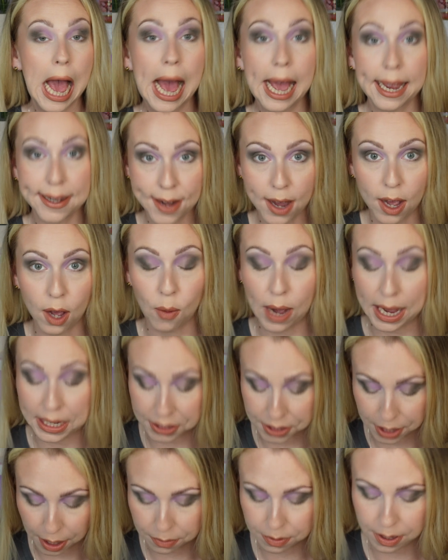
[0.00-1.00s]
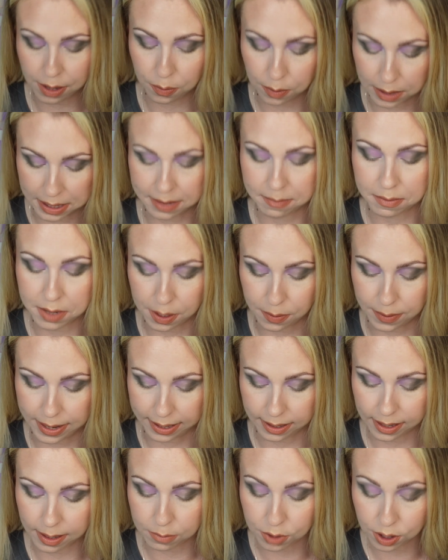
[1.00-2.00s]
I know, I don't know what I'm
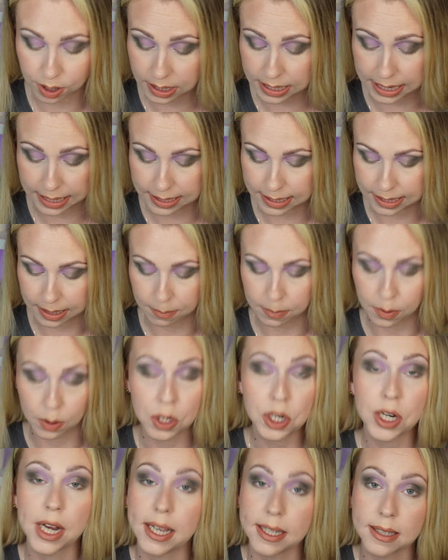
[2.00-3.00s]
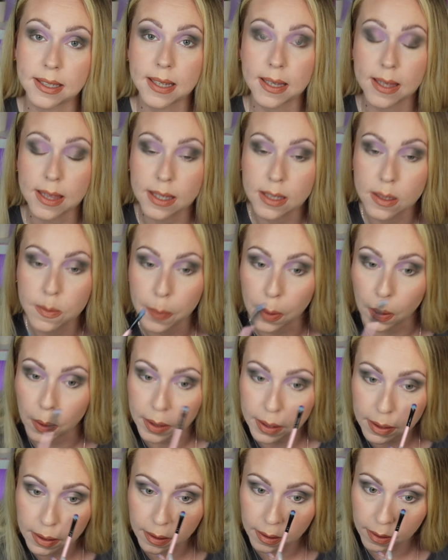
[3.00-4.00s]
doing. I'm just testing more shades at this
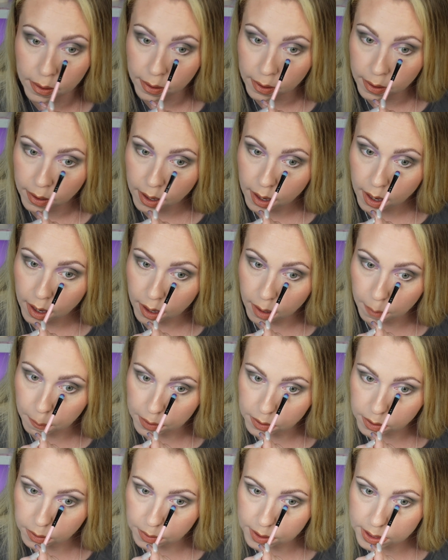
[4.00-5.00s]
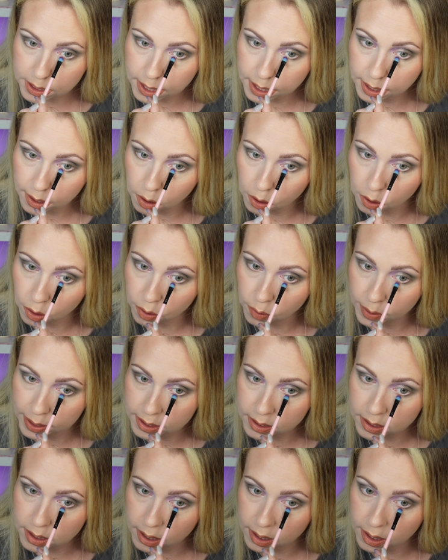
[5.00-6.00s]
point. I don't want to take it all the way
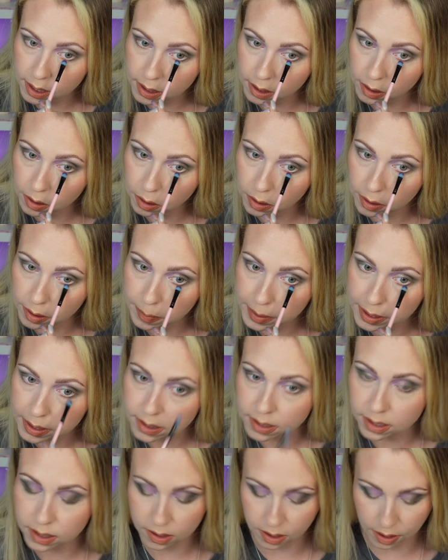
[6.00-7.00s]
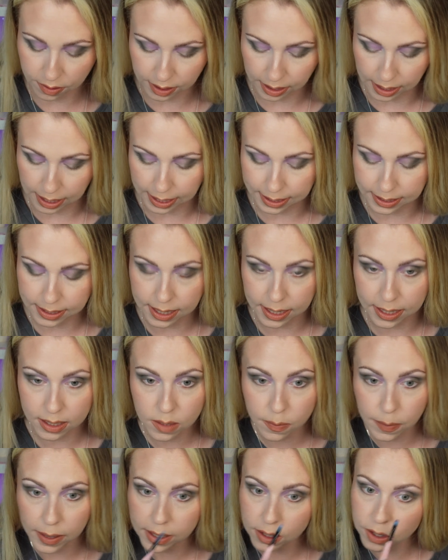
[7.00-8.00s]
into the inner corner because it's not the
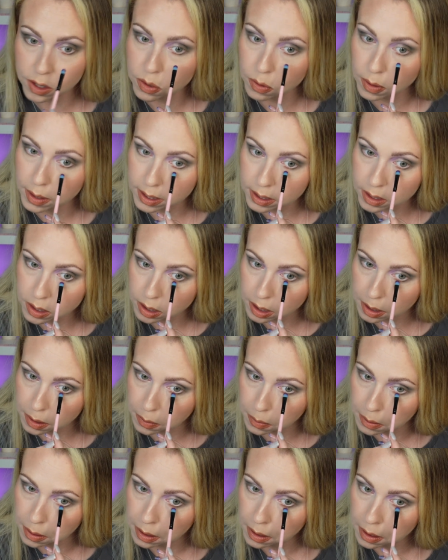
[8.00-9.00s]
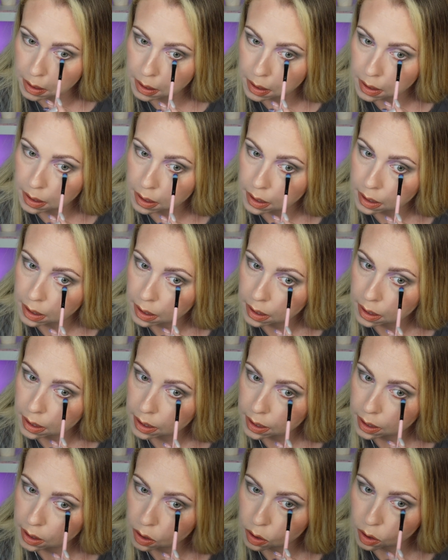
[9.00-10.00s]
lightest, but I just wanted to
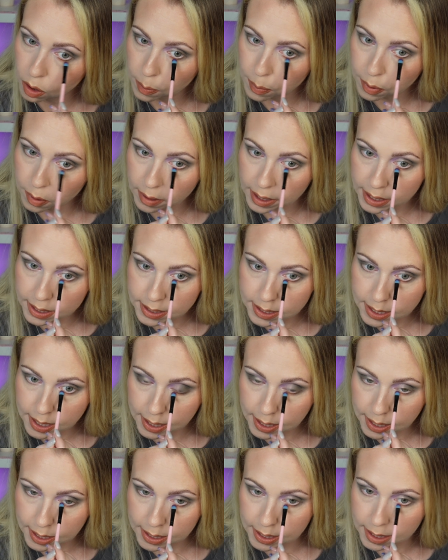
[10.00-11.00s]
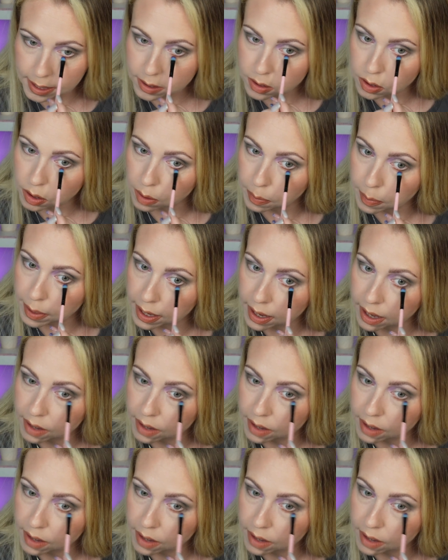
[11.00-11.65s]
incorporate it a little bit.